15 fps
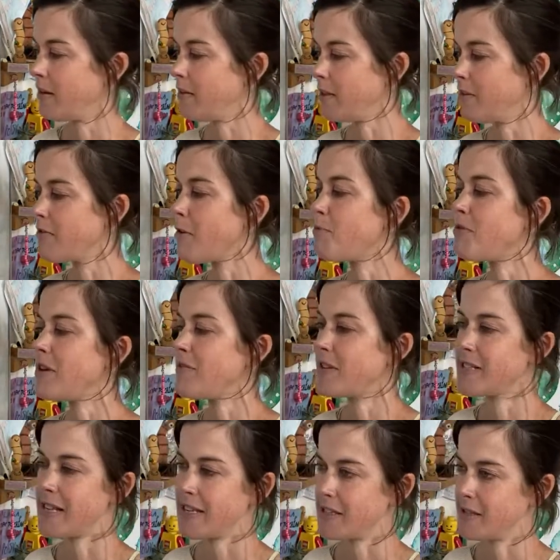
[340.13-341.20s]
There were
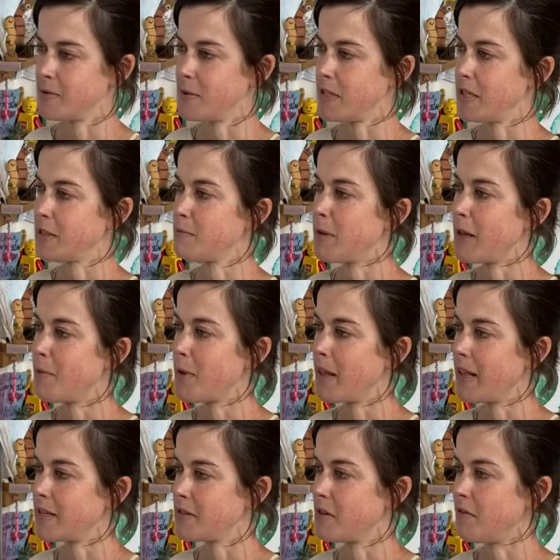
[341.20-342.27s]
previous lessons which explain why
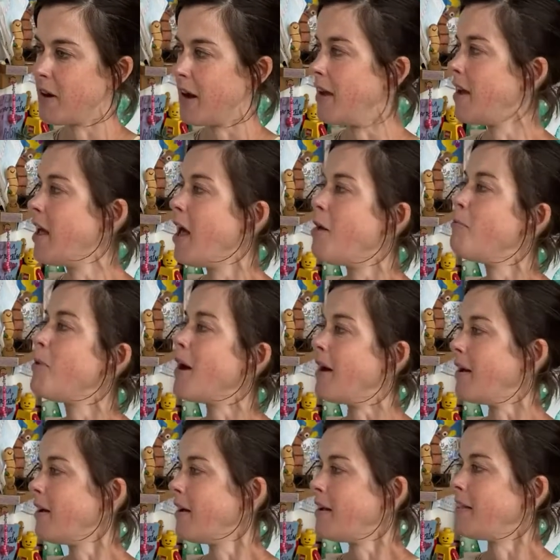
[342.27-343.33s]
that's not right.
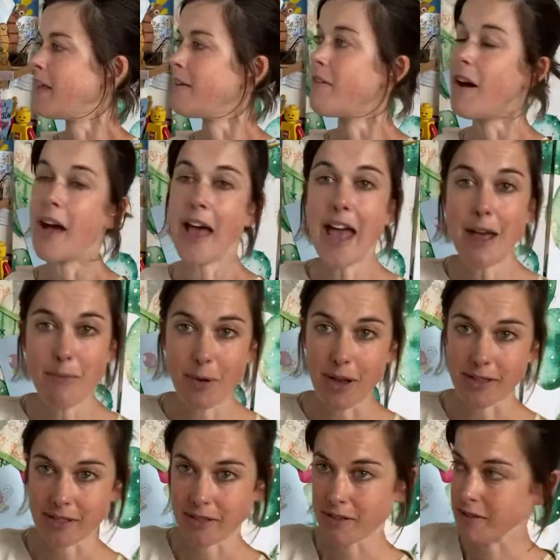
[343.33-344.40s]
But there are air
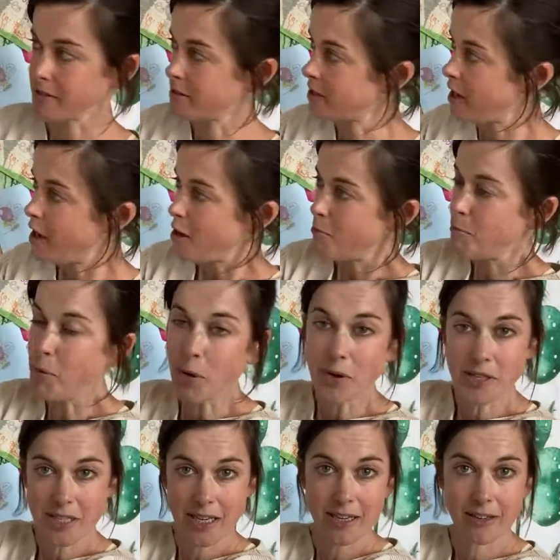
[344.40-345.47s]
particles
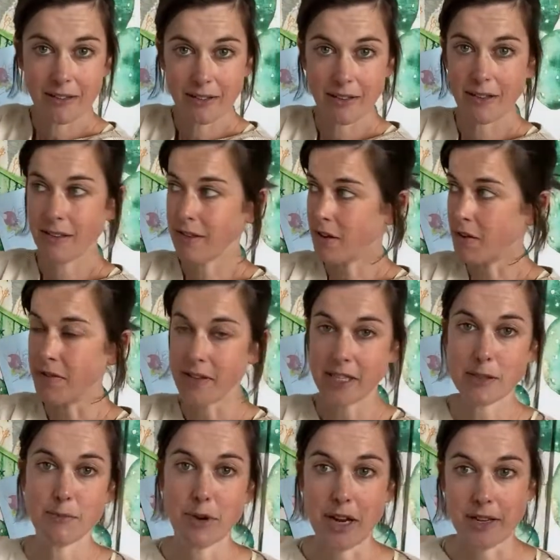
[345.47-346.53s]
pushing on
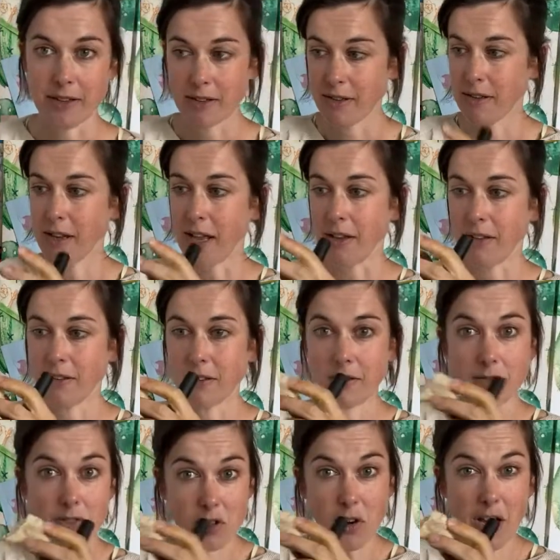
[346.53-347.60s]
this bread, like
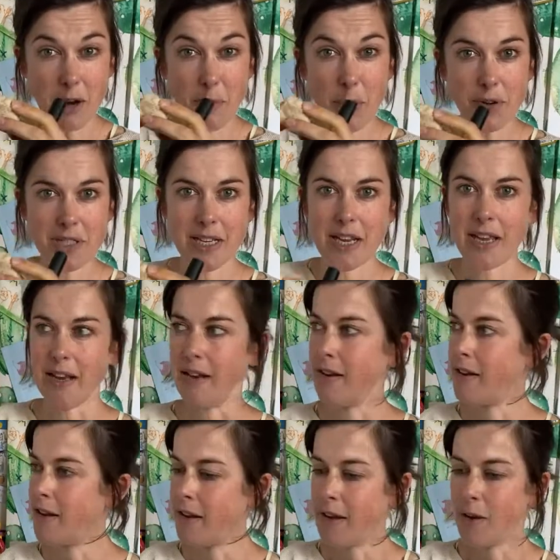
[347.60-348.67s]
trying to push it in.
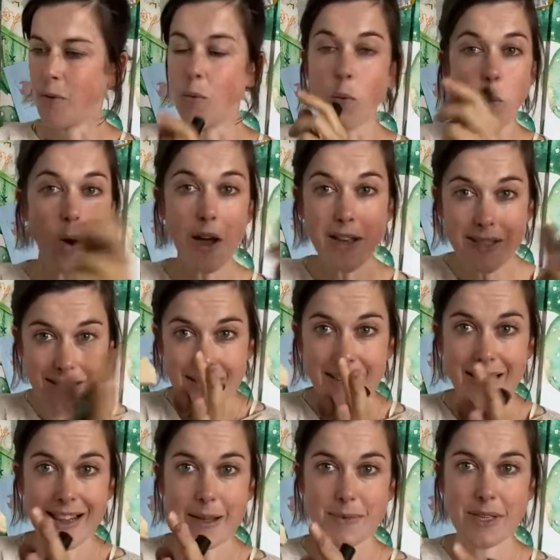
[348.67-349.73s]
Why isn't it
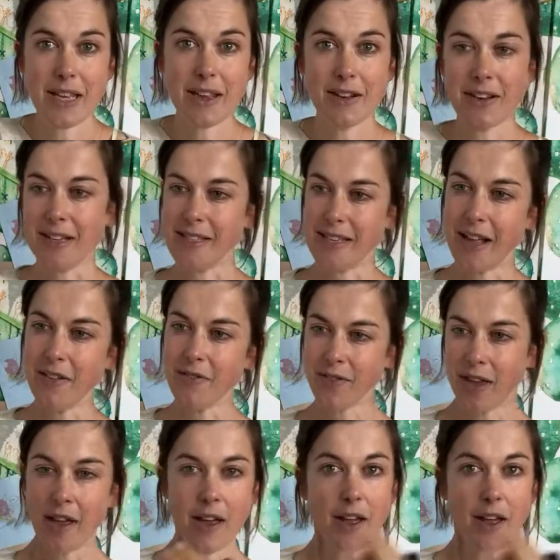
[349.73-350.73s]
collapsing in on itself?